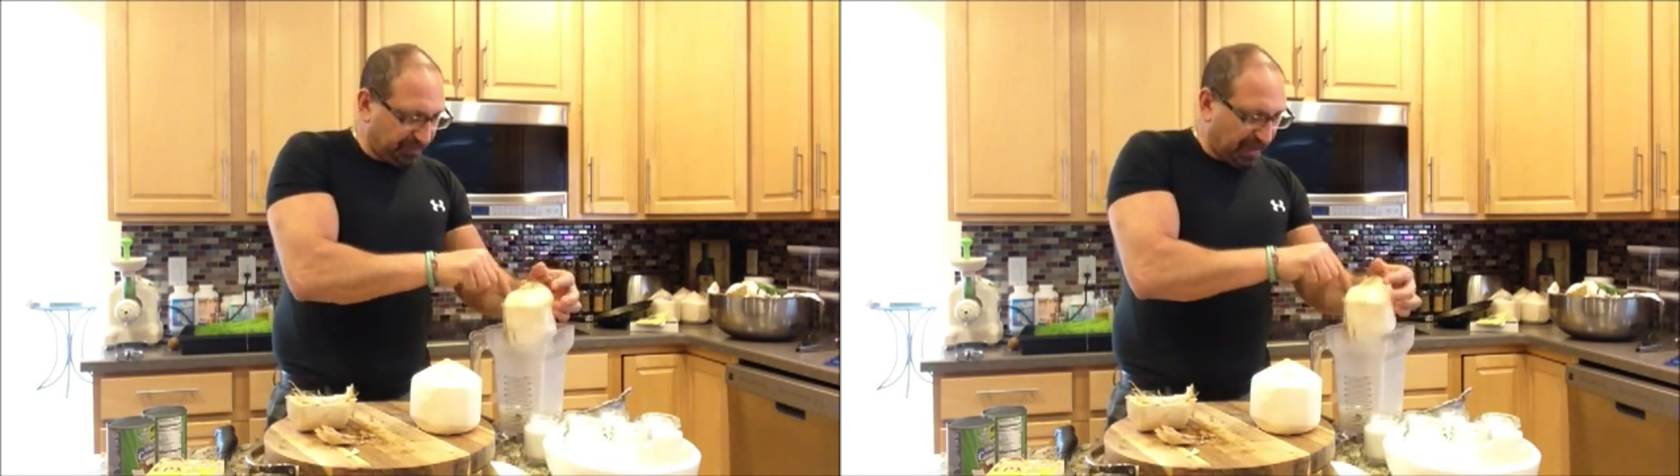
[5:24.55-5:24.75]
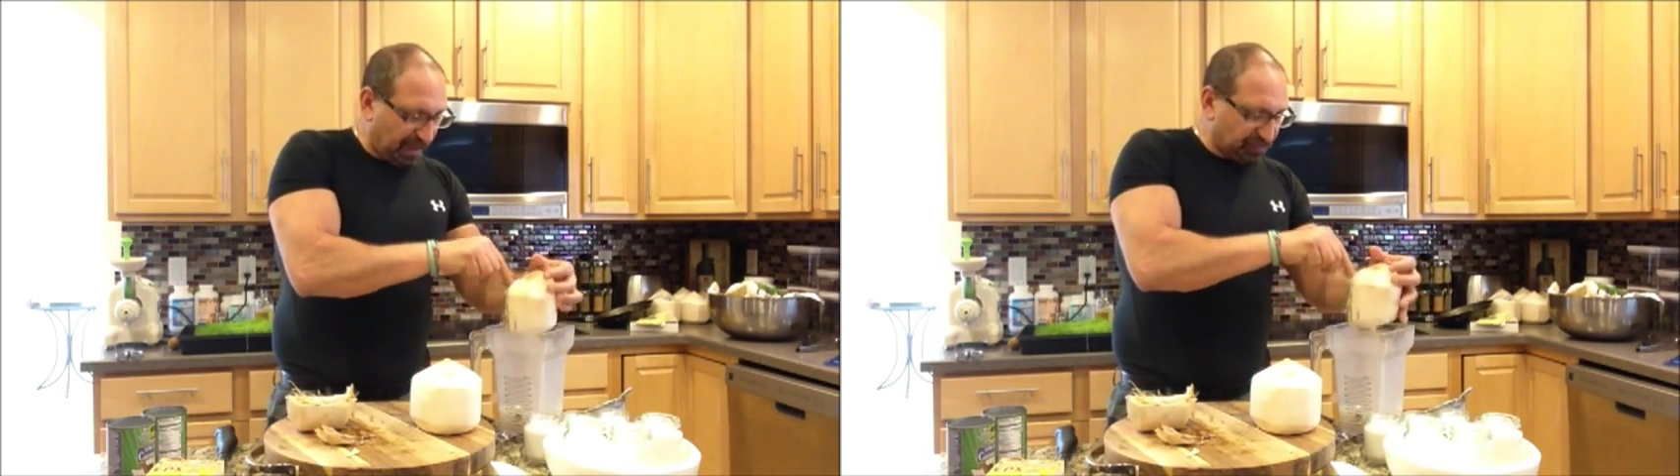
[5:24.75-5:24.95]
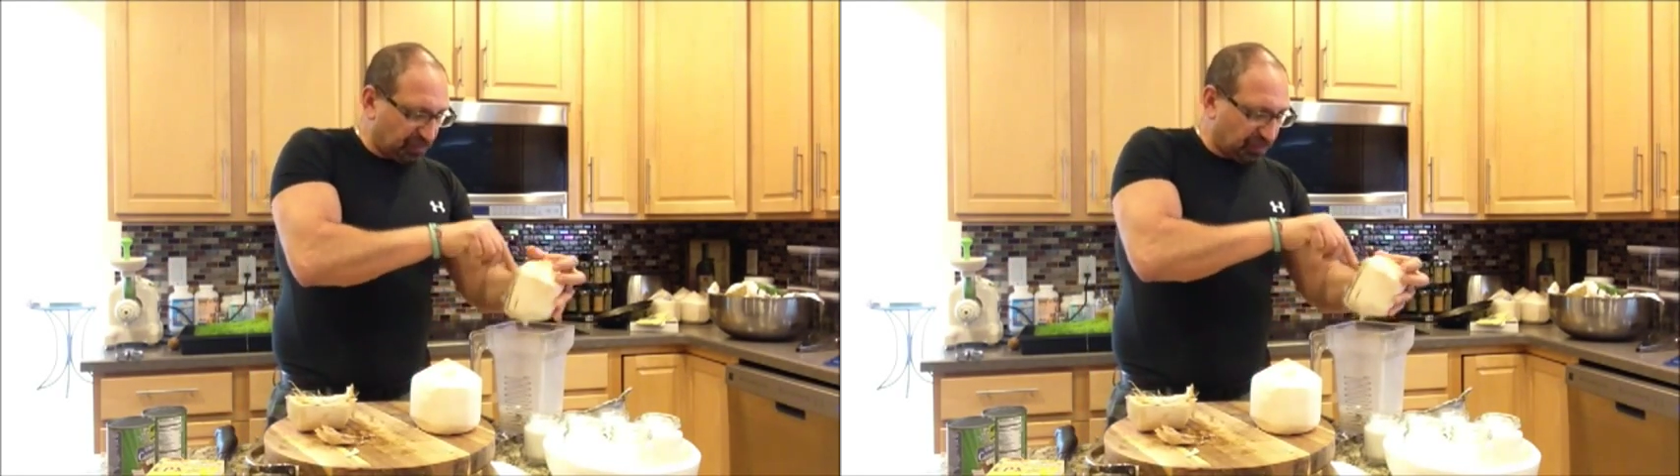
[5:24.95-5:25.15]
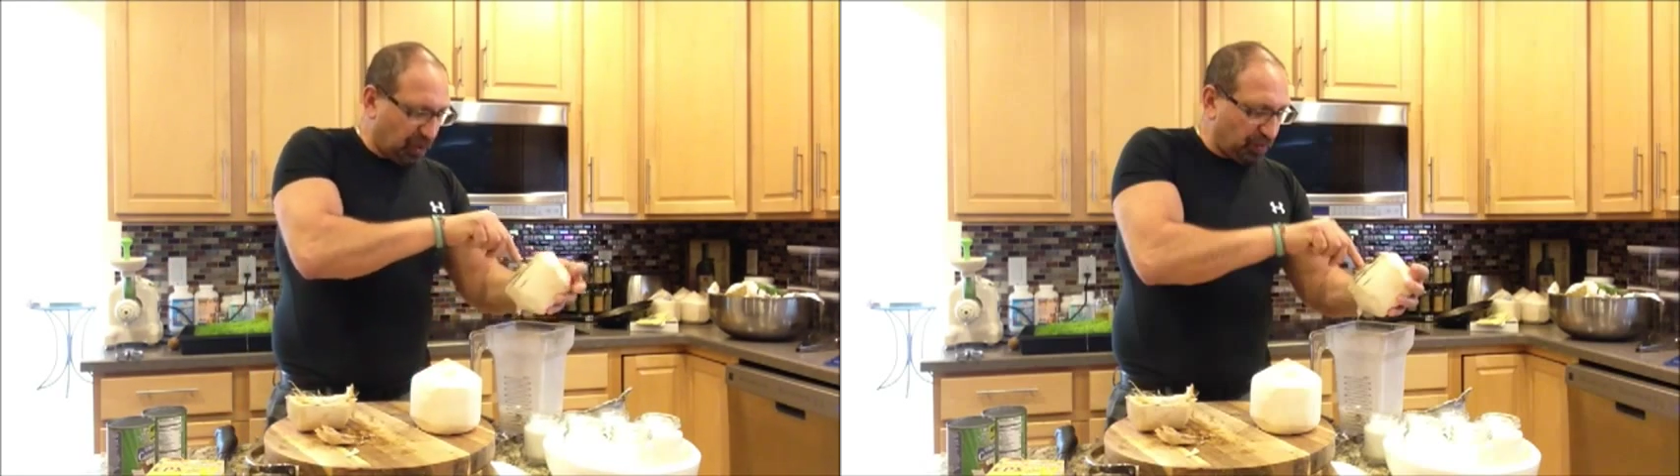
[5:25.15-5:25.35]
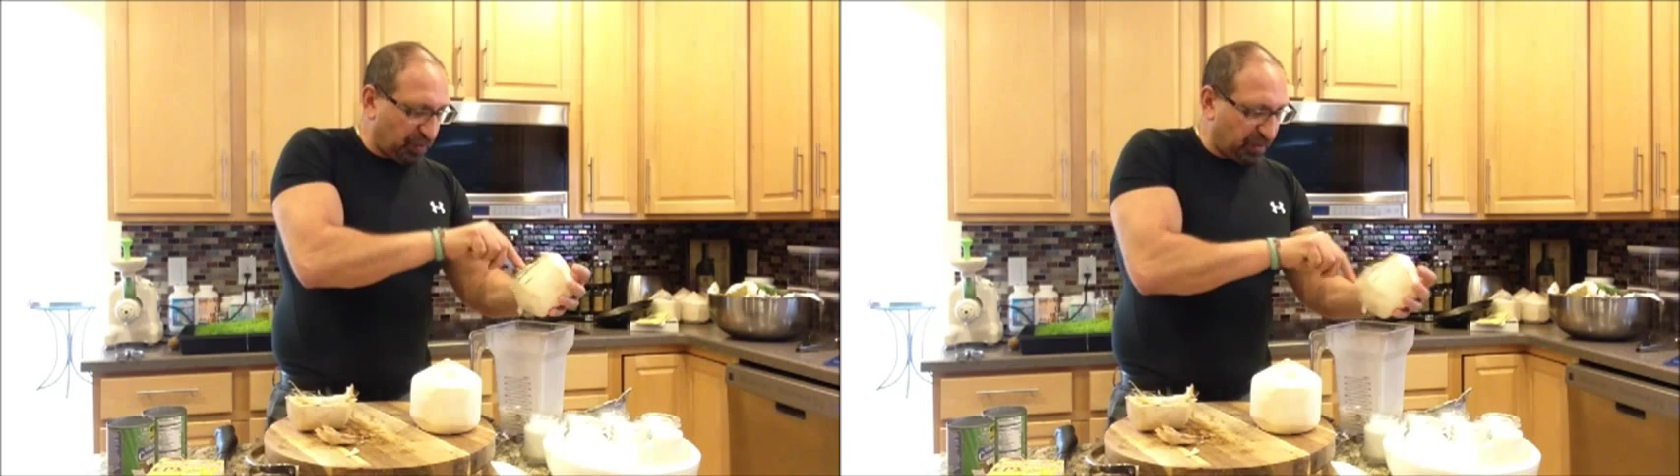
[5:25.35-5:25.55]
actual
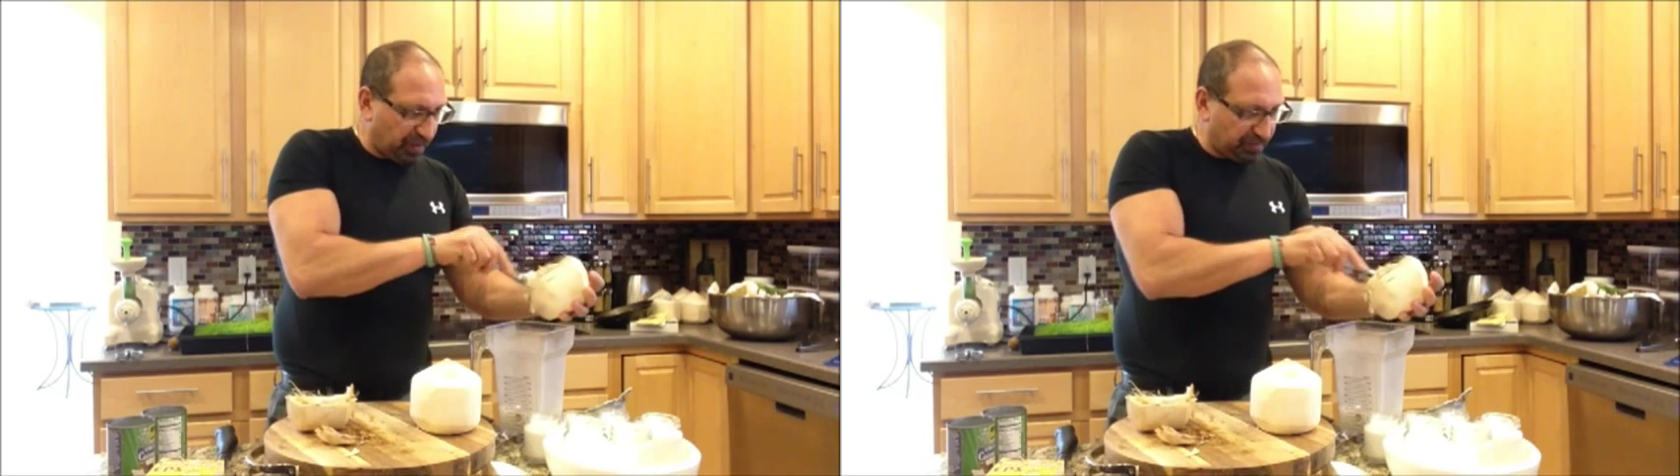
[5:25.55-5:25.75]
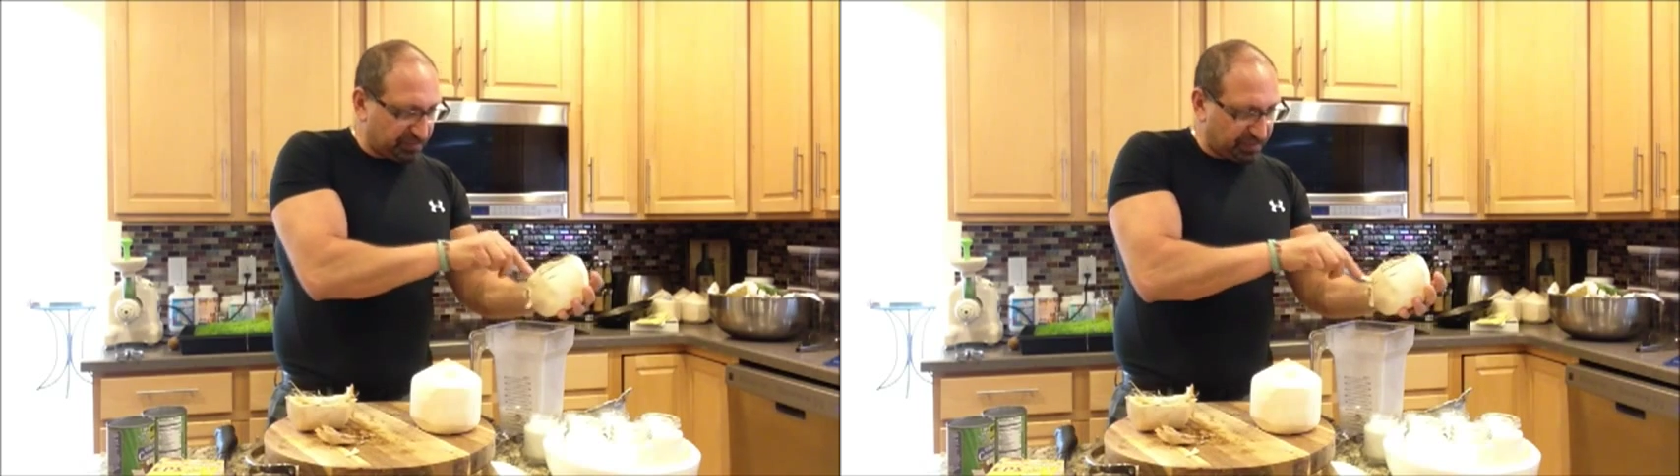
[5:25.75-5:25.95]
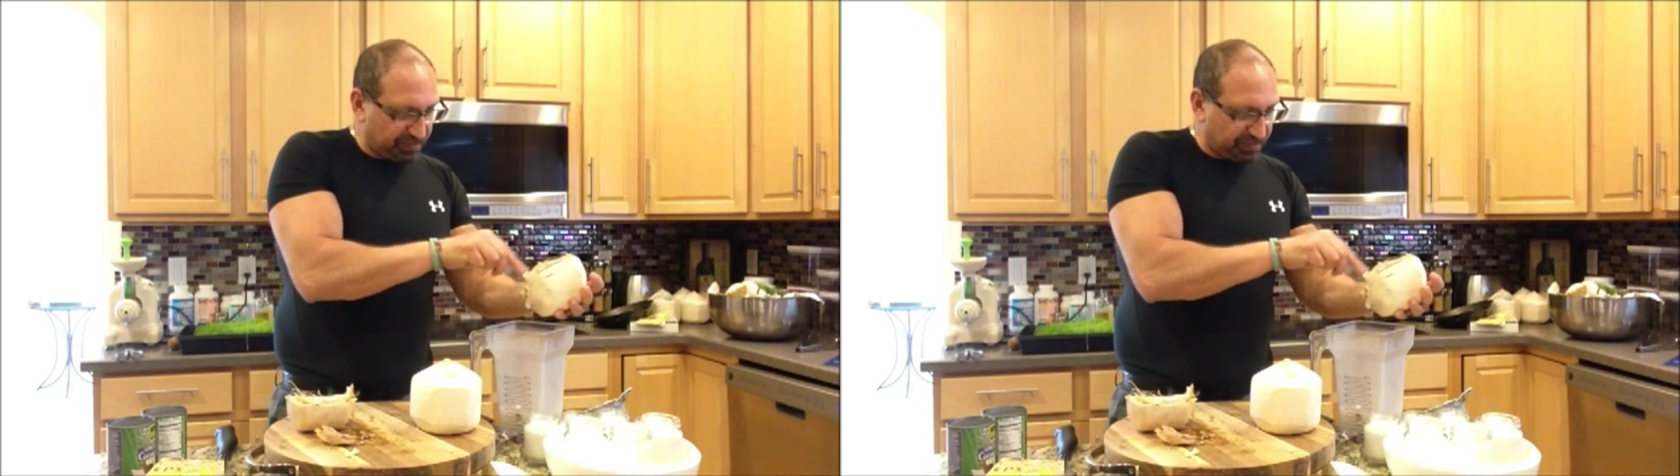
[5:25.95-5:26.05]
coconut,